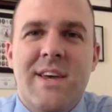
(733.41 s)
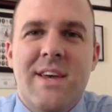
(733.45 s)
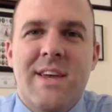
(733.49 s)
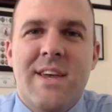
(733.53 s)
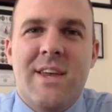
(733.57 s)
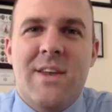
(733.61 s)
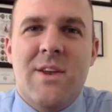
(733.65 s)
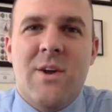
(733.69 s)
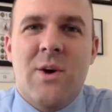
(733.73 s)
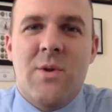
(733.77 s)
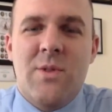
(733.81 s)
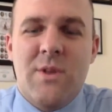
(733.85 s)

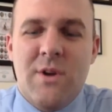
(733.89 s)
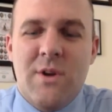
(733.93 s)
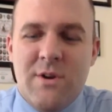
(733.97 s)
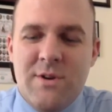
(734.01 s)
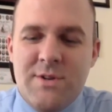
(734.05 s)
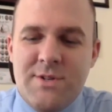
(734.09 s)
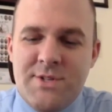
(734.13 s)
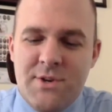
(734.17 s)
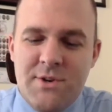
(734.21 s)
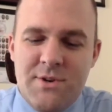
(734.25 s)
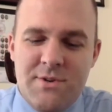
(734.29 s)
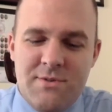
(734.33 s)
you know, there are
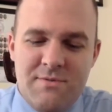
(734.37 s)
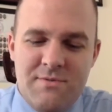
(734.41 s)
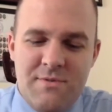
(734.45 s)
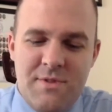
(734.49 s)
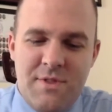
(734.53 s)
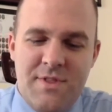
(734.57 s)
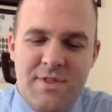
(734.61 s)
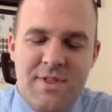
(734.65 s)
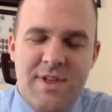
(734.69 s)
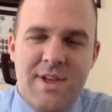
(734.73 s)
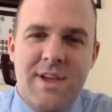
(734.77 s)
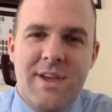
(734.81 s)
certain
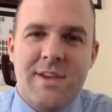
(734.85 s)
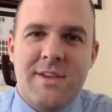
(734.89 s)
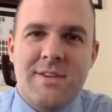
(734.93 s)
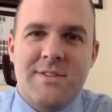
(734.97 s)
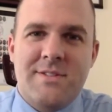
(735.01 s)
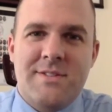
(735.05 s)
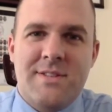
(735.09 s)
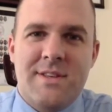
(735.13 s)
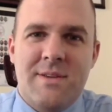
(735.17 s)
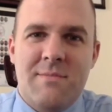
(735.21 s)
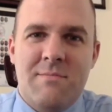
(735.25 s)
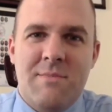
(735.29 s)

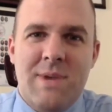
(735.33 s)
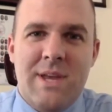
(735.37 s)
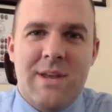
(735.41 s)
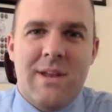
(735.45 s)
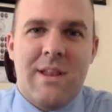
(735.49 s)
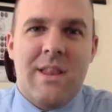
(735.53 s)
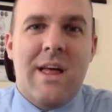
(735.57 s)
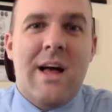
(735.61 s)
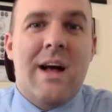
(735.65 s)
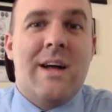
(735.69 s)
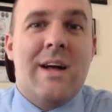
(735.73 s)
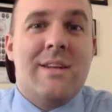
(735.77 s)
things that mean
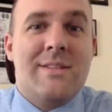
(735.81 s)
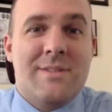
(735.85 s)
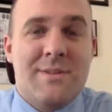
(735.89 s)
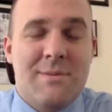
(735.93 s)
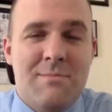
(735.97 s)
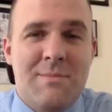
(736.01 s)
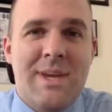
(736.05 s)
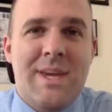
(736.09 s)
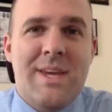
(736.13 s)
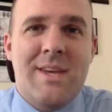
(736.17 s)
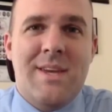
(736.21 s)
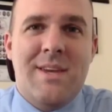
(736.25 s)
a lot to
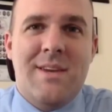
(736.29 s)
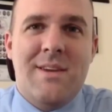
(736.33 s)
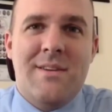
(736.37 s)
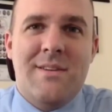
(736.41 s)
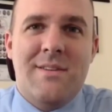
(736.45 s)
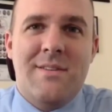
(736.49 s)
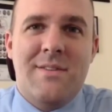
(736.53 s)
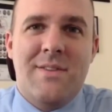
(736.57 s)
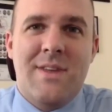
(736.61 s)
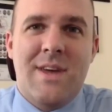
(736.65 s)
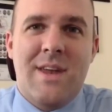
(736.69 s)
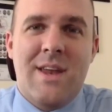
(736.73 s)
me
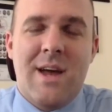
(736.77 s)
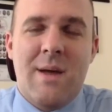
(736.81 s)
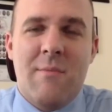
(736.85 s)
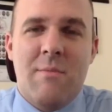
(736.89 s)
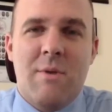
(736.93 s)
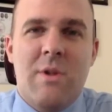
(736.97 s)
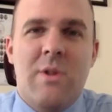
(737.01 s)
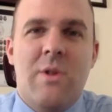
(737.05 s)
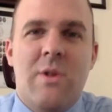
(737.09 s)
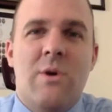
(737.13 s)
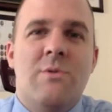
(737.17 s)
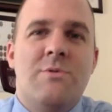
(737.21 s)
that I'm
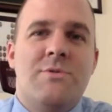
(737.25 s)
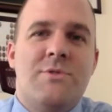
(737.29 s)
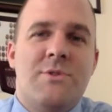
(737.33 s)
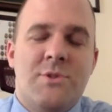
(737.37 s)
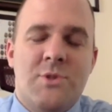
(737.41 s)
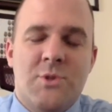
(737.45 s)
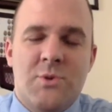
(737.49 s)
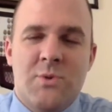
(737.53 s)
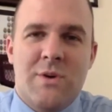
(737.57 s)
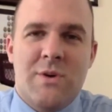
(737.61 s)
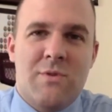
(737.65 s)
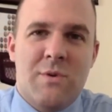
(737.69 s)
closer
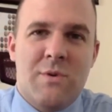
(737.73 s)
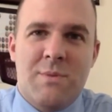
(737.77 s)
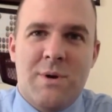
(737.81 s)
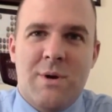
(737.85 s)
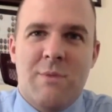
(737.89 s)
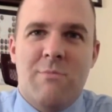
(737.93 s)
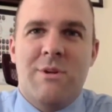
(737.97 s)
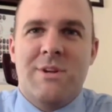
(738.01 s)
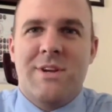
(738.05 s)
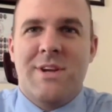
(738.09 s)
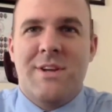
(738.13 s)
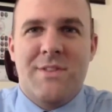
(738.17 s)
to a
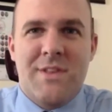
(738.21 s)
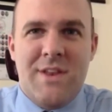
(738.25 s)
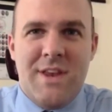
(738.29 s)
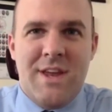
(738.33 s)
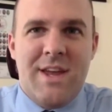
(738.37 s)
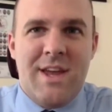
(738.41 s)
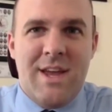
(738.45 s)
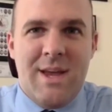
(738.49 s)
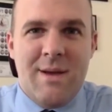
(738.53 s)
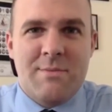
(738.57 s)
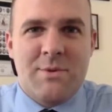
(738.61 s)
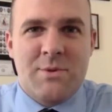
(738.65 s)
Republican than
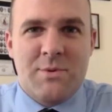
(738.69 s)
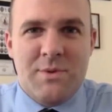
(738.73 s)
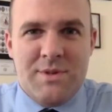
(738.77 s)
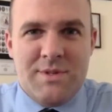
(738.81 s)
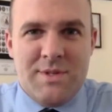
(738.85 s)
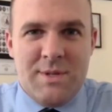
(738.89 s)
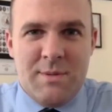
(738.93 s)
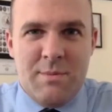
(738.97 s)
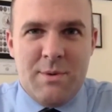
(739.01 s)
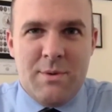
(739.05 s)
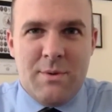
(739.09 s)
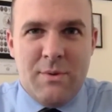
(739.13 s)
I am to a
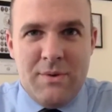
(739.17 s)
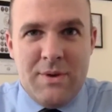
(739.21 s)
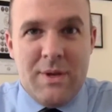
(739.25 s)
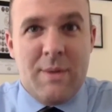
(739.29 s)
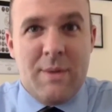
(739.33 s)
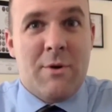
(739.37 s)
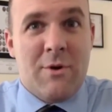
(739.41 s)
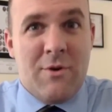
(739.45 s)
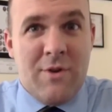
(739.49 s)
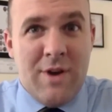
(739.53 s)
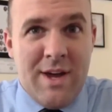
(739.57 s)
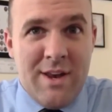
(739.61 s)
typical
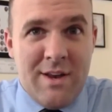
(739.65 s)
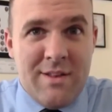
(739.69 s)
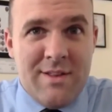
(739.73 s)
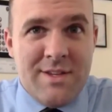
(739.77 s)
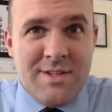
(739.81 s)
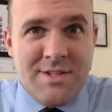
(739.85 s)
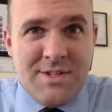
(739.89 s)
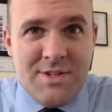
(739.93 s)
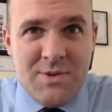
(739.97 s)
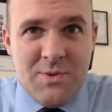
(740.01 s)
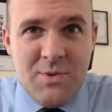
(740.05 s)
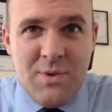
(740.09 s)
Democrat, at
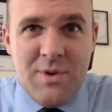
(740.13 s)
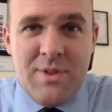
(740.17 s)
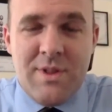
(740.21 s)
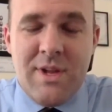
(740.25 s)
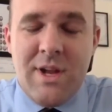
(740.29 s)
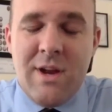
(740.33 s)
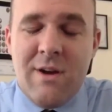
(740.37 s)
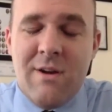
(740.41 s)
least in North